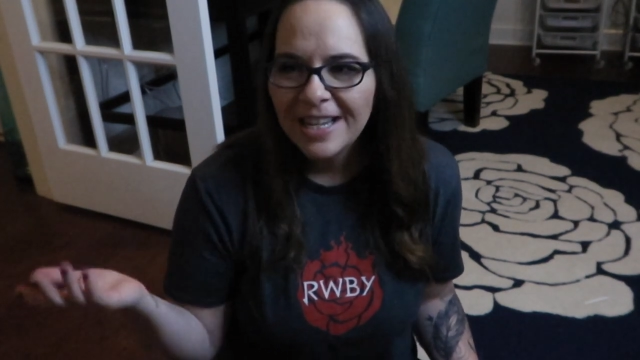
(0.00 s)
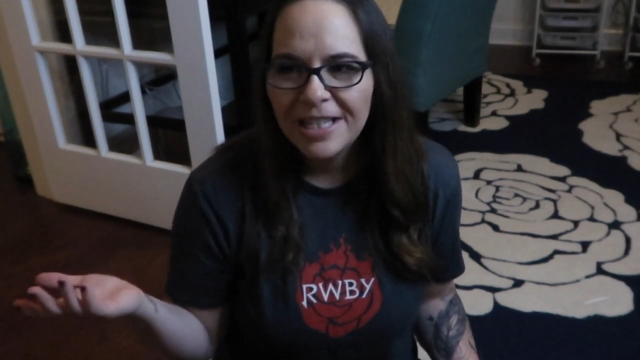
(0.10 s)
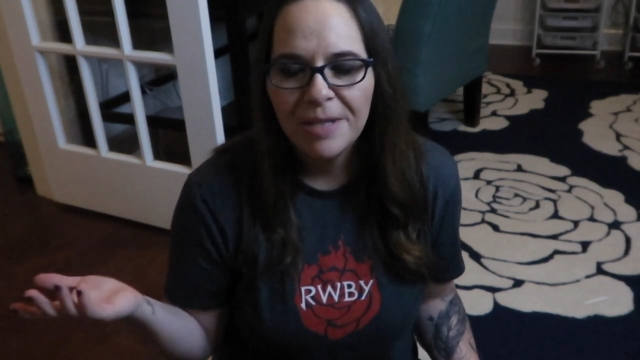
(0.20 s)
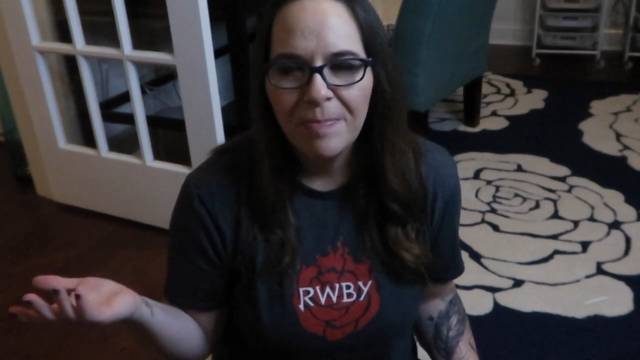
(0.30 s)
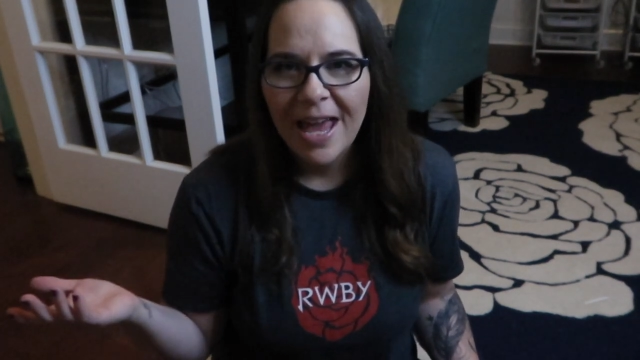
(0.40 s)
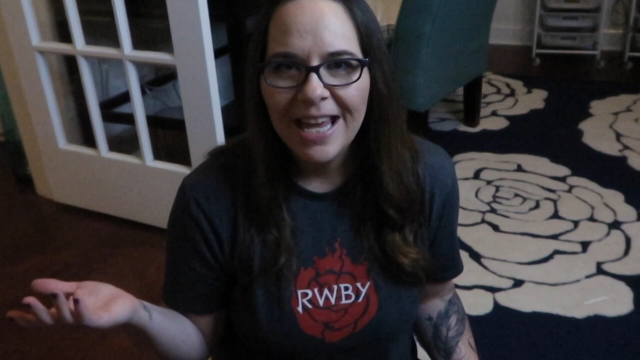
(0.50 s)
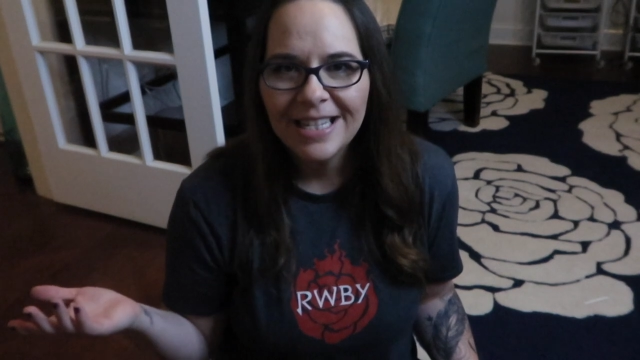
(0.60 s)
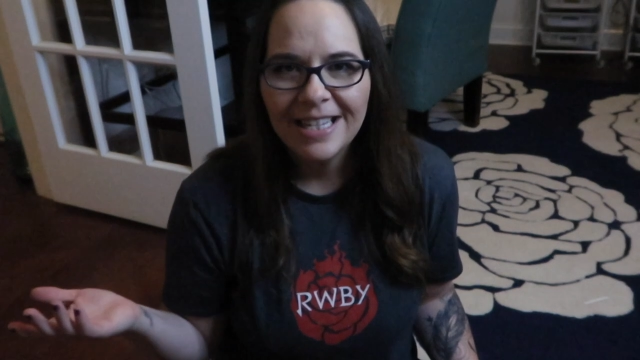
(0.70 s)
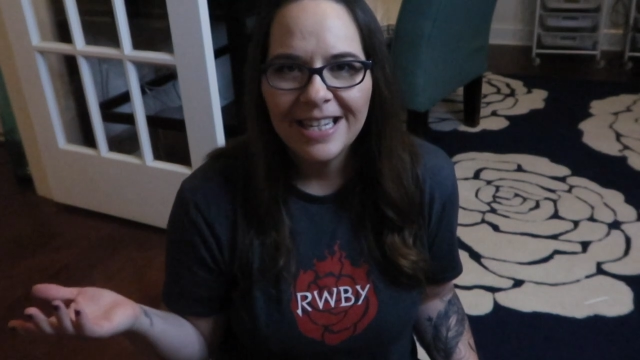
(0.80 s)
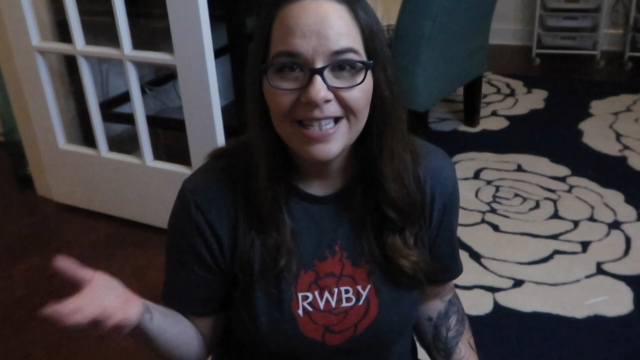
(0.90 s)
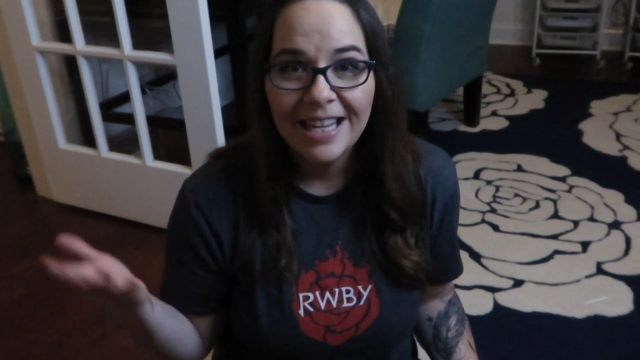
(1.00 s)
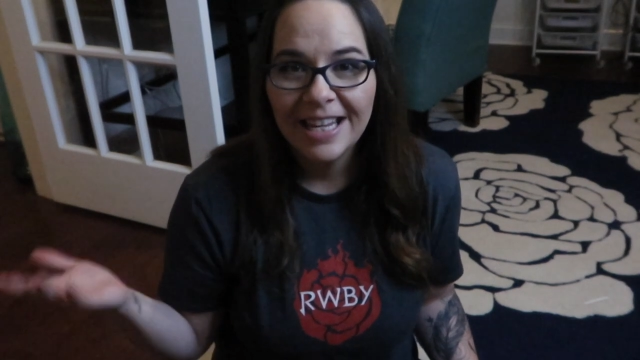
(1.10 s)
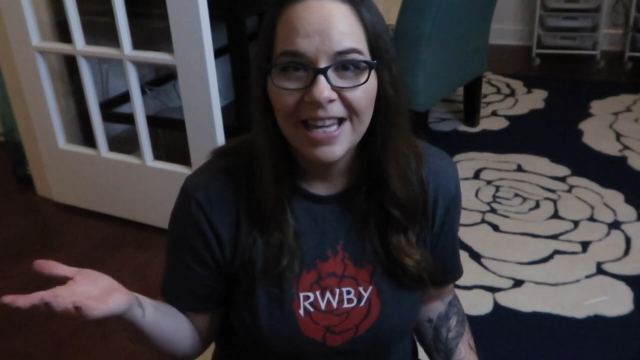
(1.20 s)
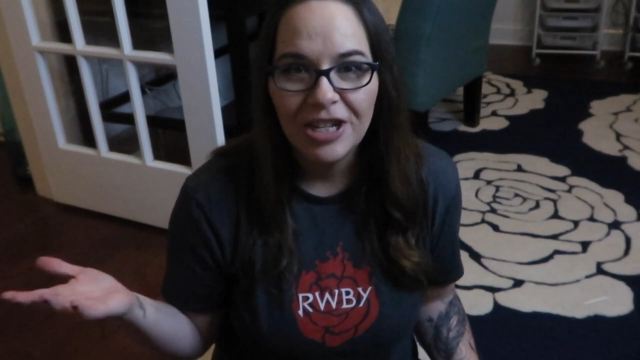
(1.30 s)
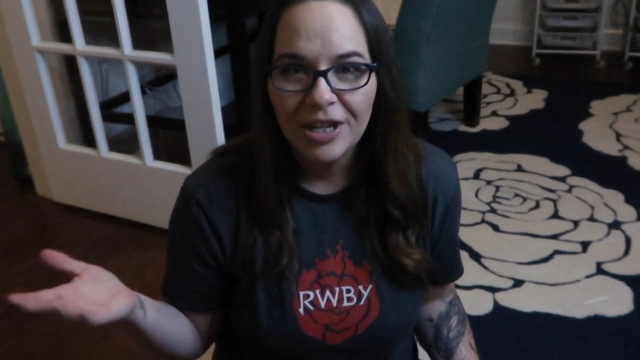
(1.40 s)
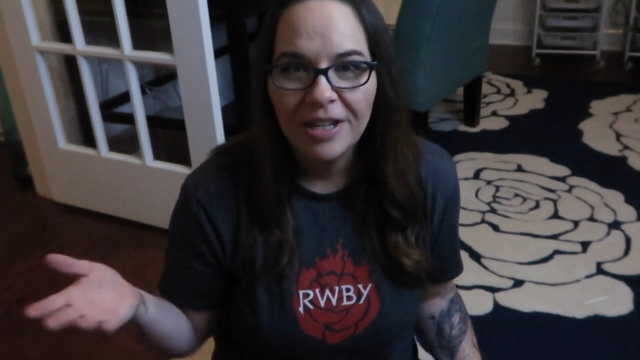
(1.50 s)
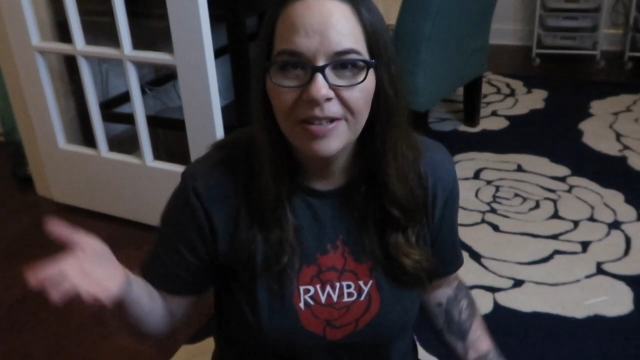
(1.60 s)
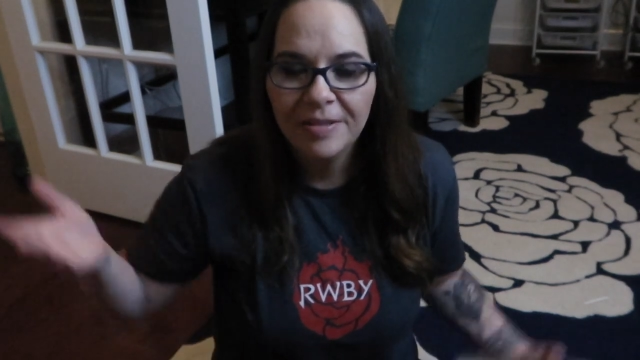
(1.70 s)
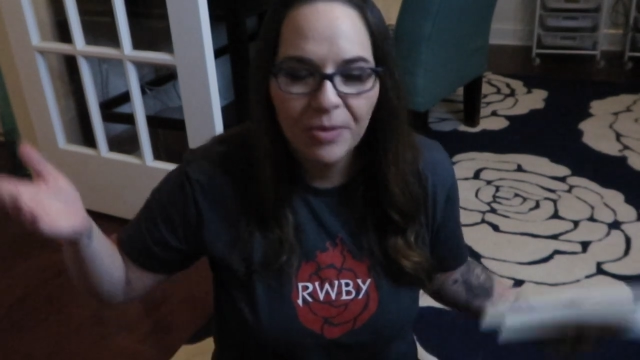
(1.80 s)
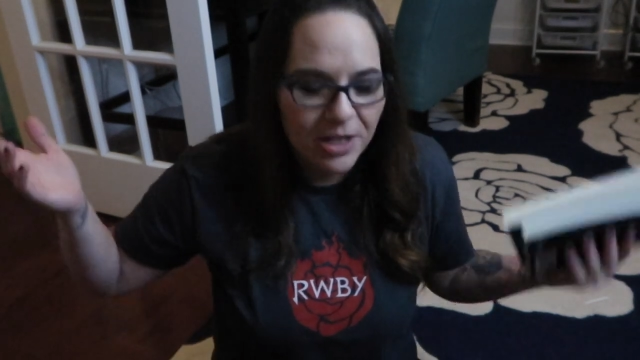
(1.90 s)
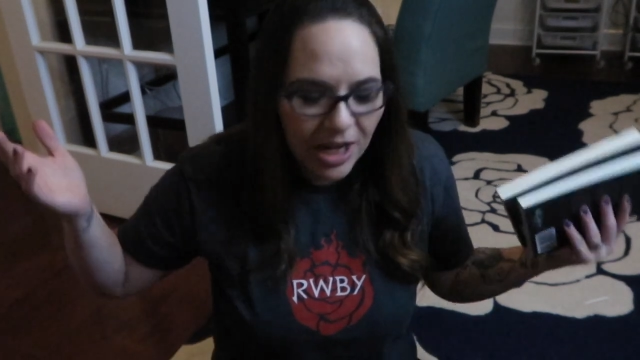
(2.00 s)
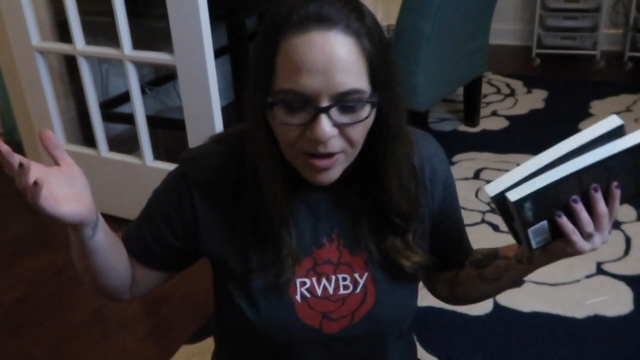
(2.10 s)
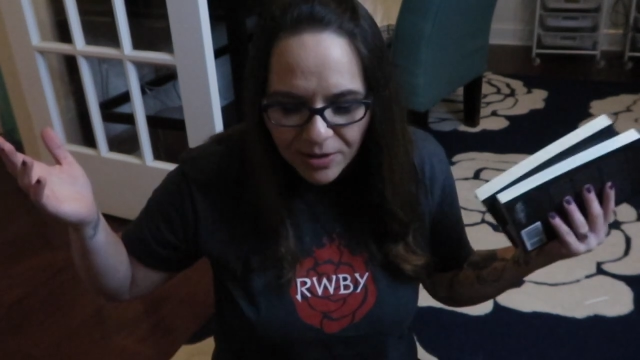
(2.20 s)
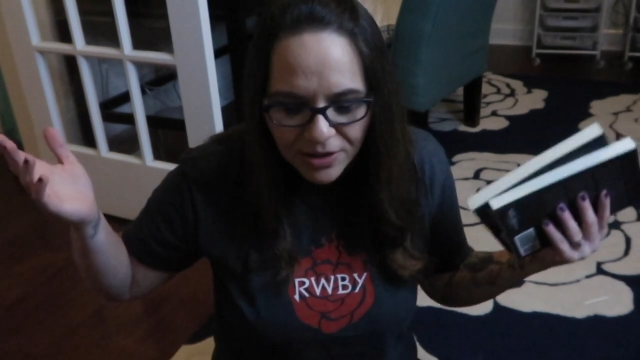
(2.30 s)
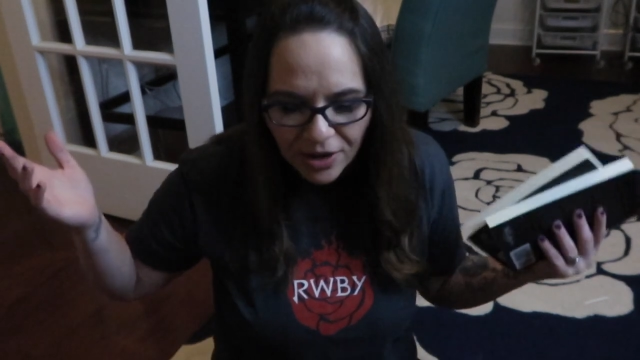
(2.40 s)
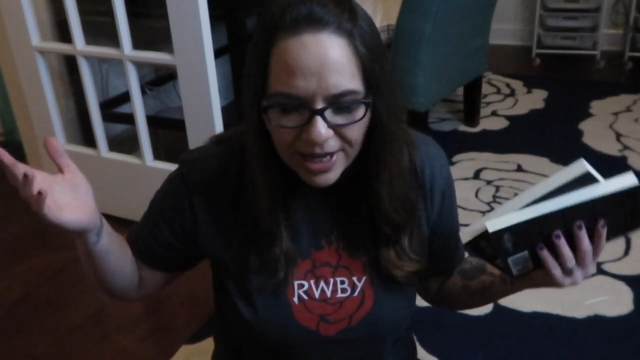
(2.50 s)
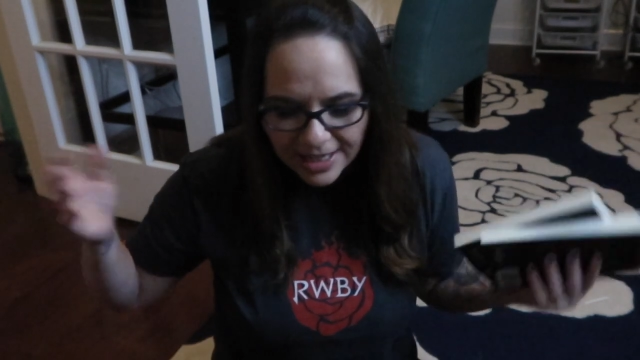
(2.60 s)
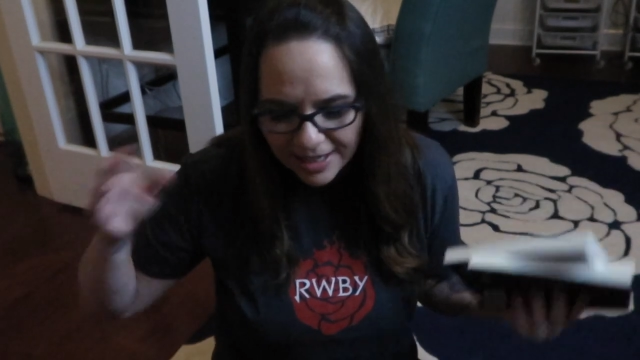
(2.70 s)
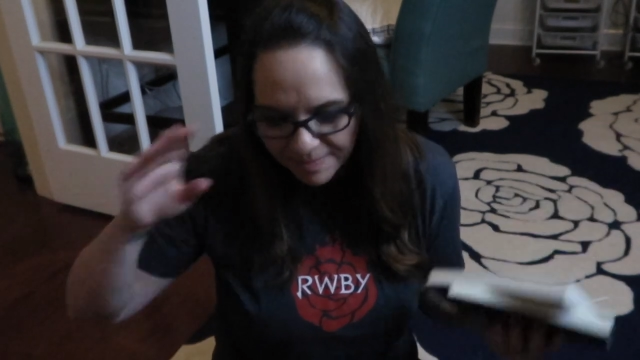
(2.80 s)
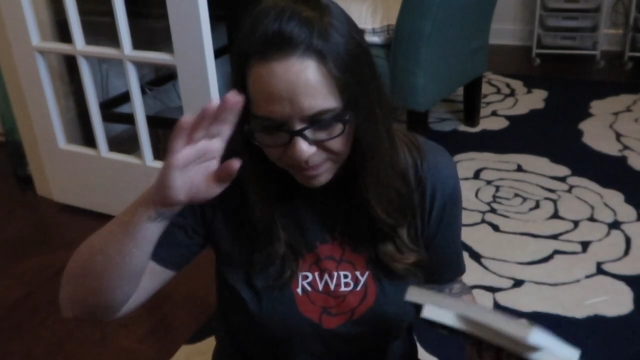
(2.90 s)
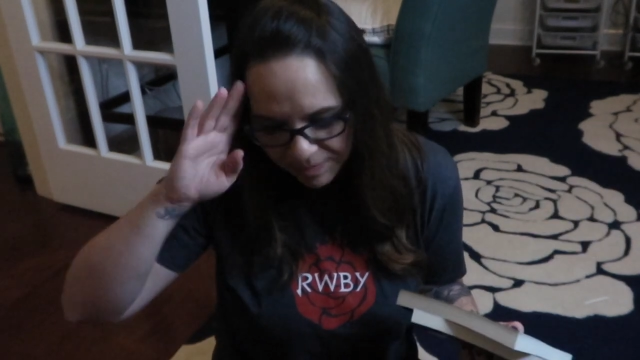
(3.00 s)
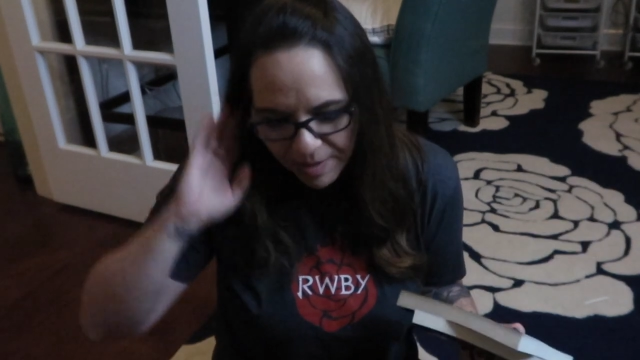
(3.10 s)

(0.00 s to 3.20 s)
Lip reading: space is in the kitchen, which I know is crazy.